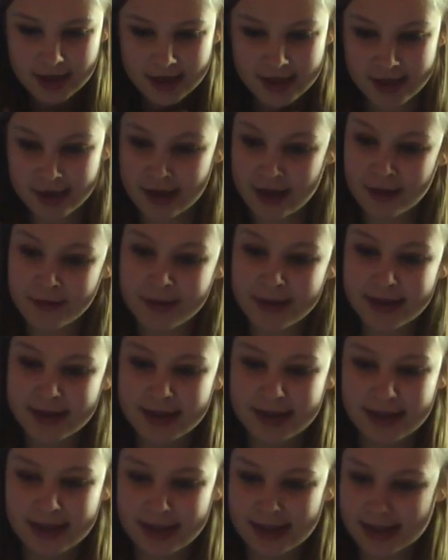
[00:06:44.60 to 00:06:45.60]
Sugar wants
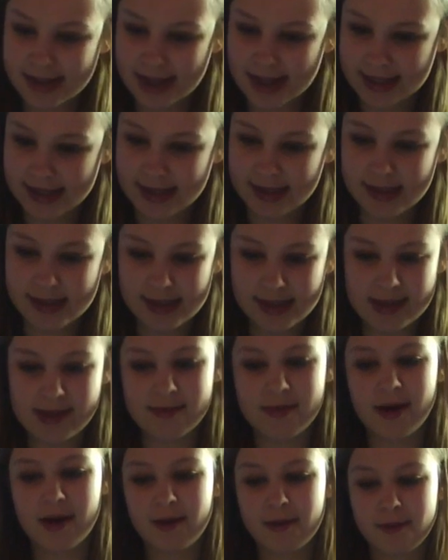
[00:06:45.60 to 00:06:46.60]
to see Sex and the City
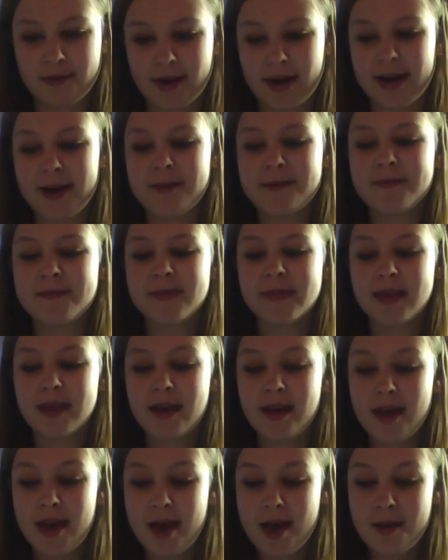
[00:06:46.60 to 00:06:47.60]
Part 3.
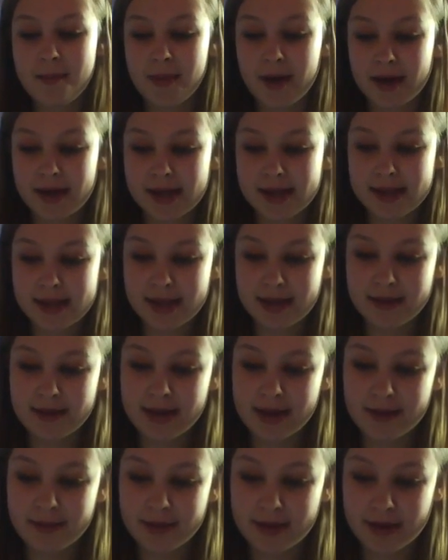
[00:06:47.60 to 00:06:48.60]
Puck is
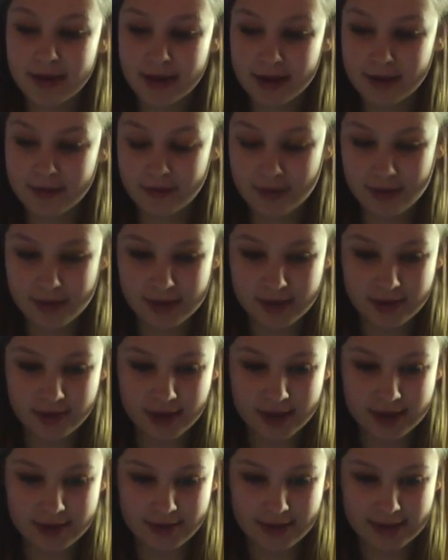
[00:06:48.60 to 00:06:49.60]
secretly looking forward to
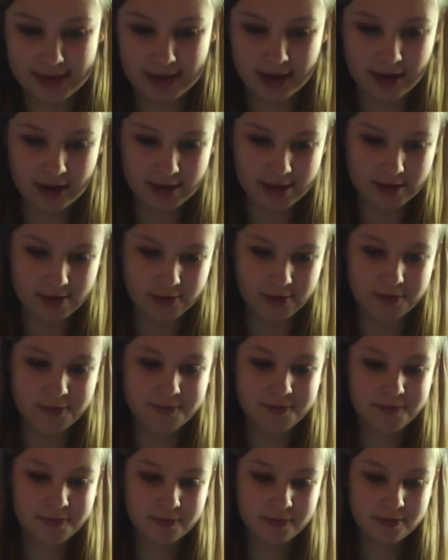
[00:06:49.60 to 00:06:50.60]
graduating high school.
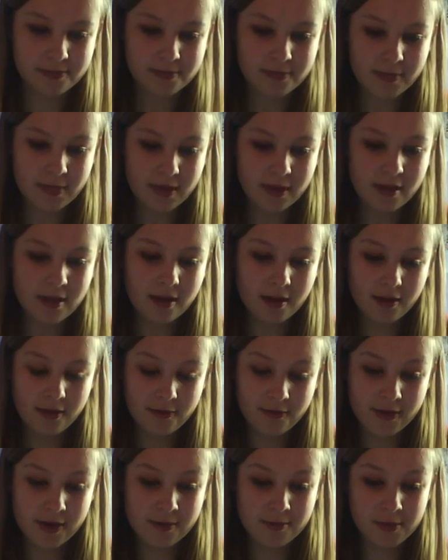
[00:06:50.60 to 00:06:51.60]

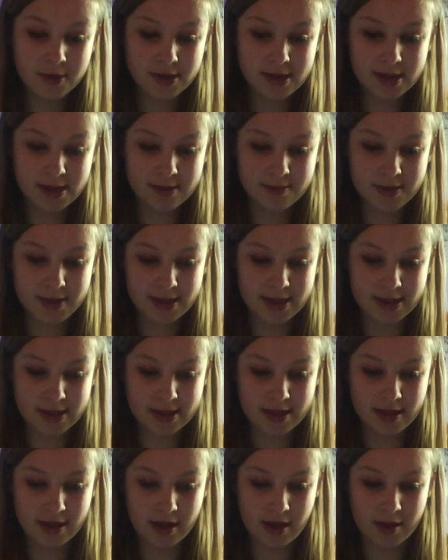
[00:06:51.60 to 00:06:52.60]
Finn wants to
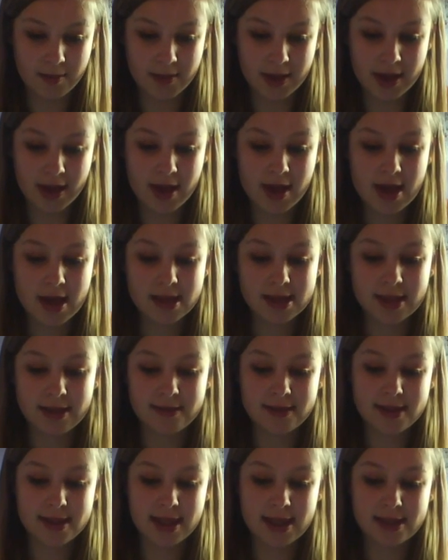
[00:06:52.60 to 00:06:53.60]
petition the army,
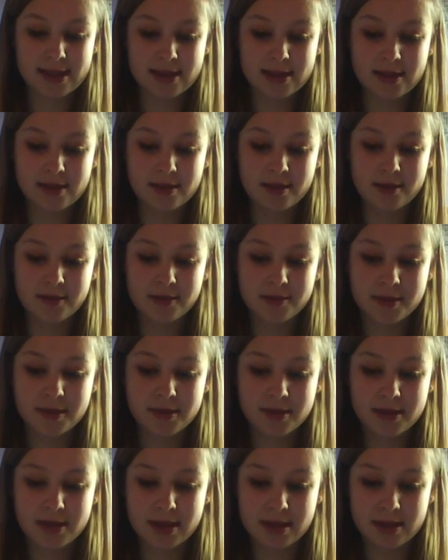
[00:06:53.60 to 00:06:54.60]
Tara's dad's
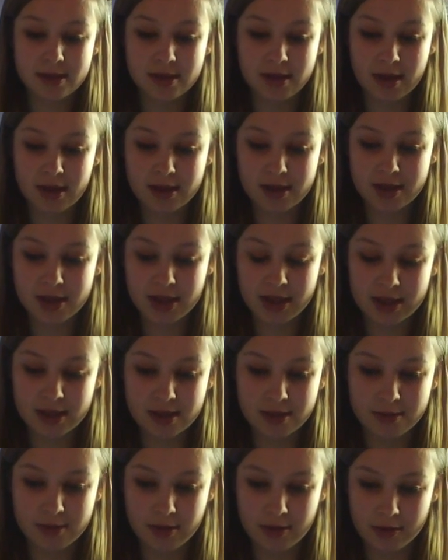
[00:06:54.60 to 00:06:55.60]
dishonourable discharge to
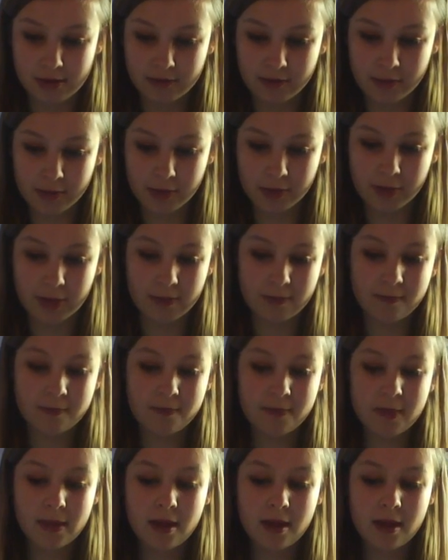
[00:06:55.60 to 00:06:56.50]
into an honourable one.